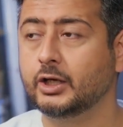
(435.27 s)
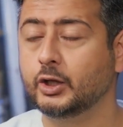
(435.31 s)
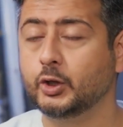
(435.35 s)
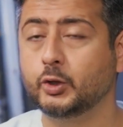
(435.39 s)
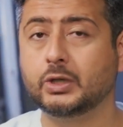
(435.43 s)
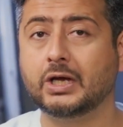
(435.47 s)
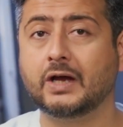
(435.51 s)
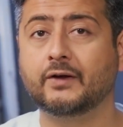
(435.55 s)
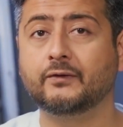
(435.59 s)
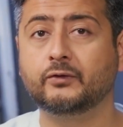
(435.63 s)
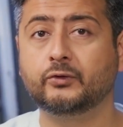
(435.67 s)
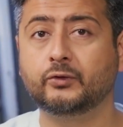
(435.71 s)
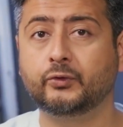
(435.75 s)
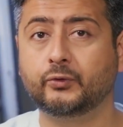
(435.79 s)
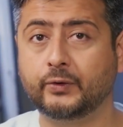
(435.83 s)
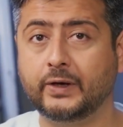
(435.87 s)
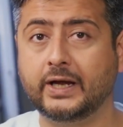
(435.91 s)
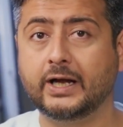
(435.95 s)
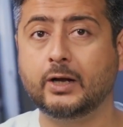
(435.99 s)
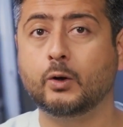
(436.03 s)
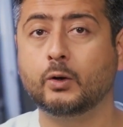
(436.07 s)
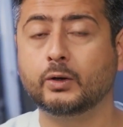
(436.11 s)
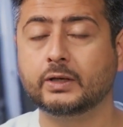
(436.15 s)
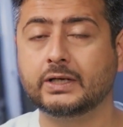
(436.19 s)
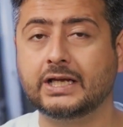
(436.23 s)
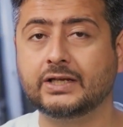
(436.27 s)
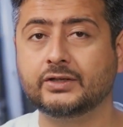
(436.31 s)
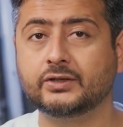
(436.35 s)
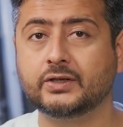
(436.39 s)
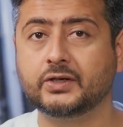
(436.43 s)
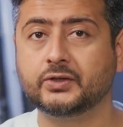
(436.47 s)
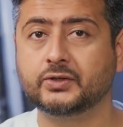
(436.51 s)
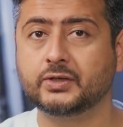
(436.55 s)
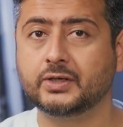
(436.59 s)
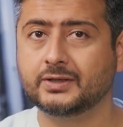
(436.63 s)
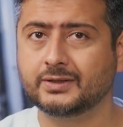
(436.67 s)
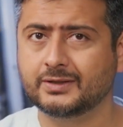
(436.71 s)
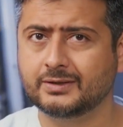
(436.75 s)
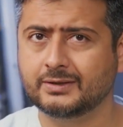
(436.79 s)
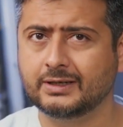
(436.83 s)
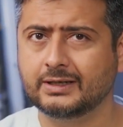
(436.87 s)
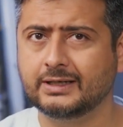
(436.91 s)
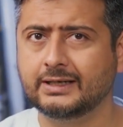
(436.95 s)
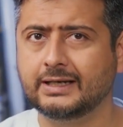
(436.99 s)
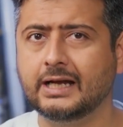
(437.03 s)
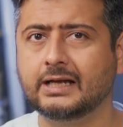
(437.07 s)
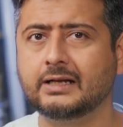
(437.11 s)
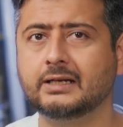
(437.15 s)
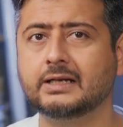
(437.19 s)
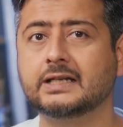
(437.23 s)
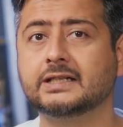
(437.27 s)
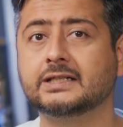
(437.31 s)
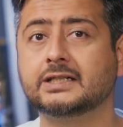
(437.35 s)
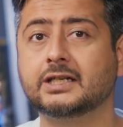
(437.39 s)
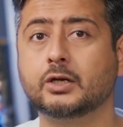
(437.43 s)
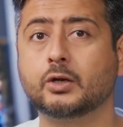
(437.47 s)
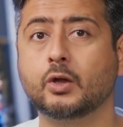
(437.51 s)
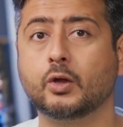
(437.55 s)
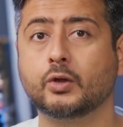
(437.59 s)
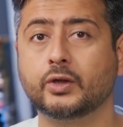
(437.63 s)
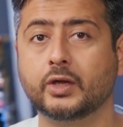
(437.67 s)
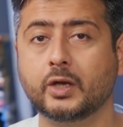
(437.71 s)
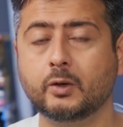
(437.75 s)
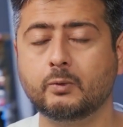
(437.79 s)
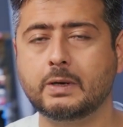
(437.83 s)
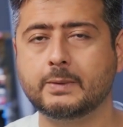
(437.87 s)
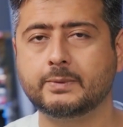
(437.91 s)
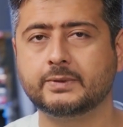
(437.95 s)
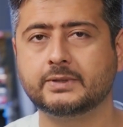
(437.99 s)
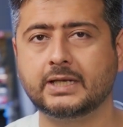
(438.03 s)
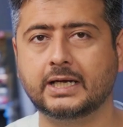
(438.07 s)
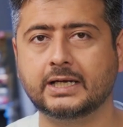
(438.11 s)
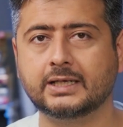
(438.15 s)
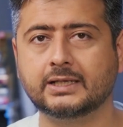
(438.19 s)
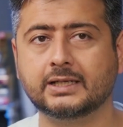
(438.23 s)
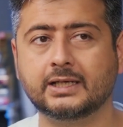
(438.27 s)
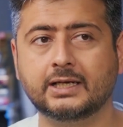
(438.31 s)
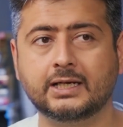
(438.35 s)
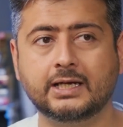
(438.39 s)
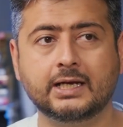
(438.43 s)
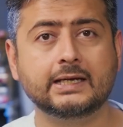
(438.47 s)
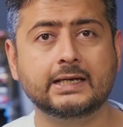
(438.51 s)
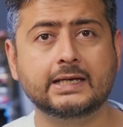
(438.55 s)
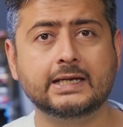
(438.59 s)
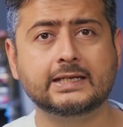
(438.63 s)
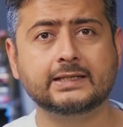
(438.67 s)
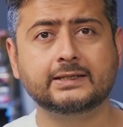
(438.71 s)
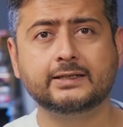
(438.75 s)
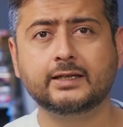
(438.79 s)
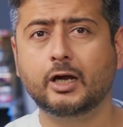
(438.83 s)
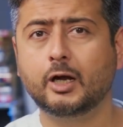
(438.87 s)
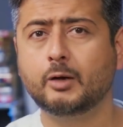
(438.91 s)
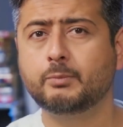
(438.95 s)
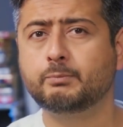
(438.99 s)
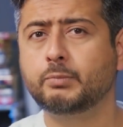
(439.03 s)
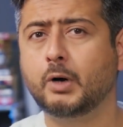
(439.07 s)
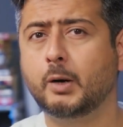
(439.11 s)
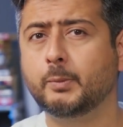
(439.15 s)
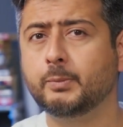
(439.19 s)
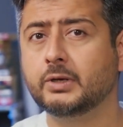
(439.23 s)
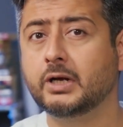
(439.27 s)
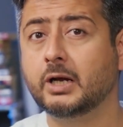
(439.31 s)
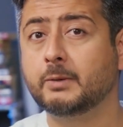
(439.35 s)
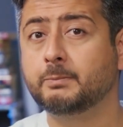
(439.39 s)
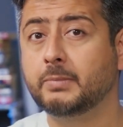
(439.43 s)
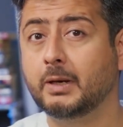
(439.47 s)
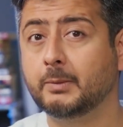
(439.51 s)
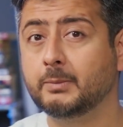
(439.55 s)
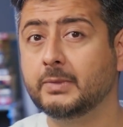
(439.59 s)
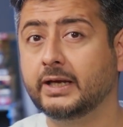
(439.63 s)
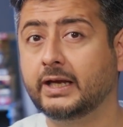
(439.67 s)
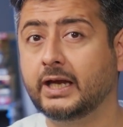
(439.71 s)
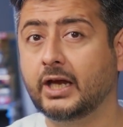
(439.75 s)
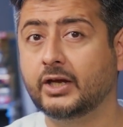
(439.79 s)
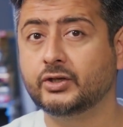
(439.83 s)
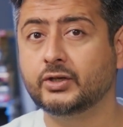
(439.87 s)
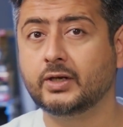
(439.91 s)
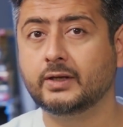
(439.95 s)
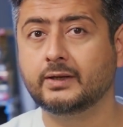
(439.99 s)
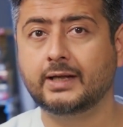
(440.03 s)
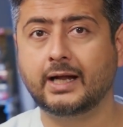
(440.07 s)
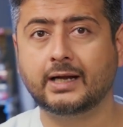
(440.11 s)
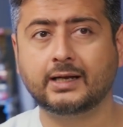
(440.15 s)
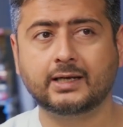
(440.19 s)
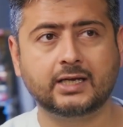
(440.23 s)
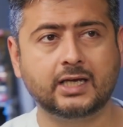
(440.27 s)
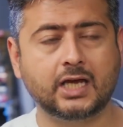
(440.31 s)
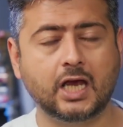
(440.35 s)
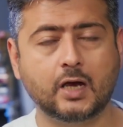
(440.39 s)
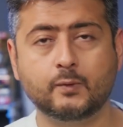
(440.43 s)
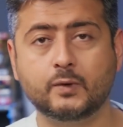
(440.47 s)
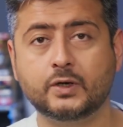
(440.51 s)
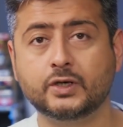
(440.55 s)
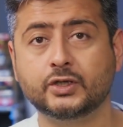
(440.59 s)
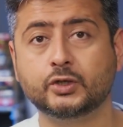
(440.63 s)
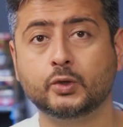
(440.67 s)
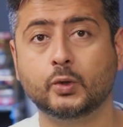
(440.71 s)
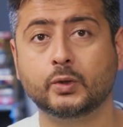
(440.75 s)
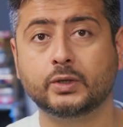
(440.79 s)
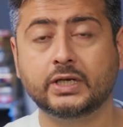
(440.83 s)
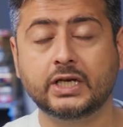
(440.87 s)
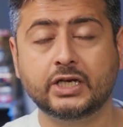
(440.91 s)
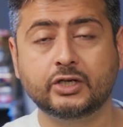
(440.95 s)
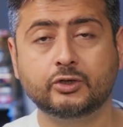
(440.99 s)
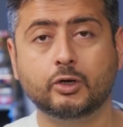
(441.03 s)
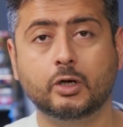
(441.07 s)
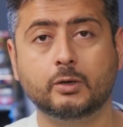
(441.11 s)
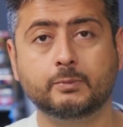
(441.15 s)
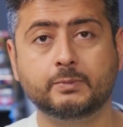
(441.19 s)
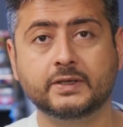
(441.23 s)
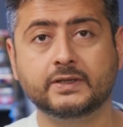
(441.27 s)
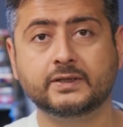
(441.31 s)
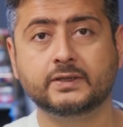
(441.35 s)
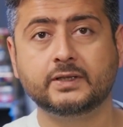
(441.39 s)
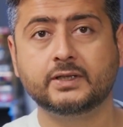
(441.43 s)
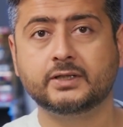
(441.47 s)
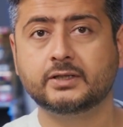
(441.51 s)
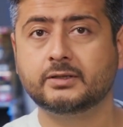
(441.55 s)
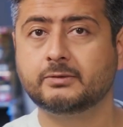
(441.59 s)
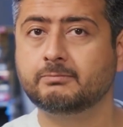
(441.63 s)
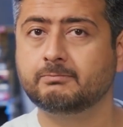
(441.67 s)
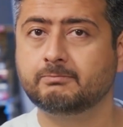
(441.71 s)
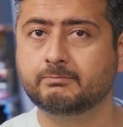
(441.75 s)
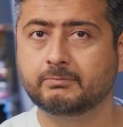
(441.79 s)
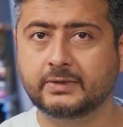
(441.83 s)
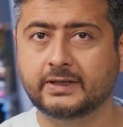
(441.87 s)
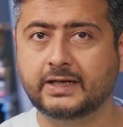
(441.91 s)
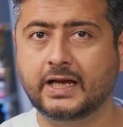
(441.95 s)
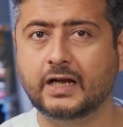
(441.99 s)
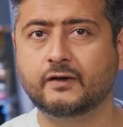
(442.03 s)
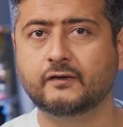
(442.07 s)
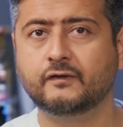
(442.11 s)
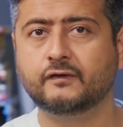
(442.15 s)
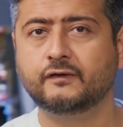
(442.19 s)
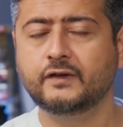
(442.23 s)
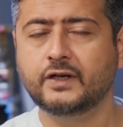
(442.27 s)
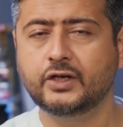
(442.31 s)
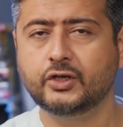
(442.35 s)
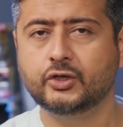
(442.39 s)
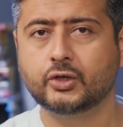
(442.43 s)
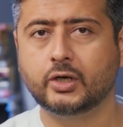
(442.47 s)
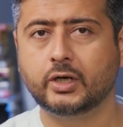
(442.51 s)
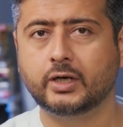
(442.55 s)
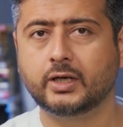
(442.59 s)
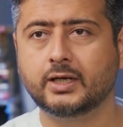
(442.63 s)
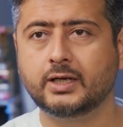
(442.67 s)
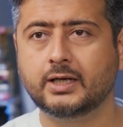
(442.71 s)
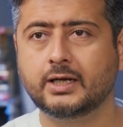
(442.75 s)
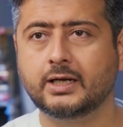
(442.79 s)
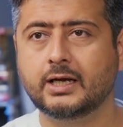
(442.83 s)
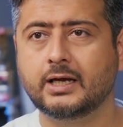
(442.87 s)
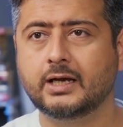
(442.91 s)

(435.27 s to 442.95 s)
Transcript: Do you have trade organizations? Get listed on their websites. Is there a popular publication that covers your niche or business? Get featured.